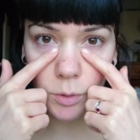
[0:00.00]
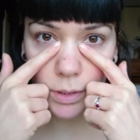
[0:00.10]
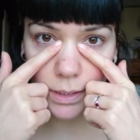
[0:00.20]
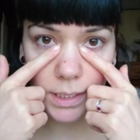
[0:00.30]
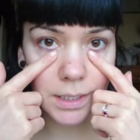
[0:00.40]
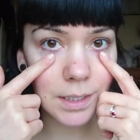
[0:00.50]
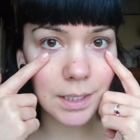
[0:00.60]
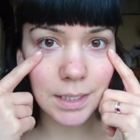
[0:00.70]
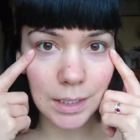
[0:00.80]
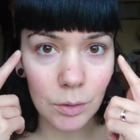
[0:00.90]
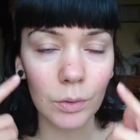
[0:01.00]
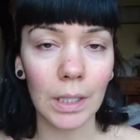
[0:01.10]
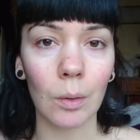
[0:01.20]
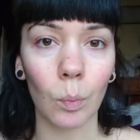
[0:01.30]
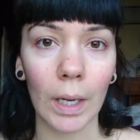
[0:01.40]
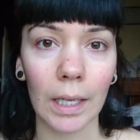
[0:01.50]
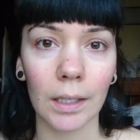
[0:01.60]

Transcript: doesn't tend to sit all that well.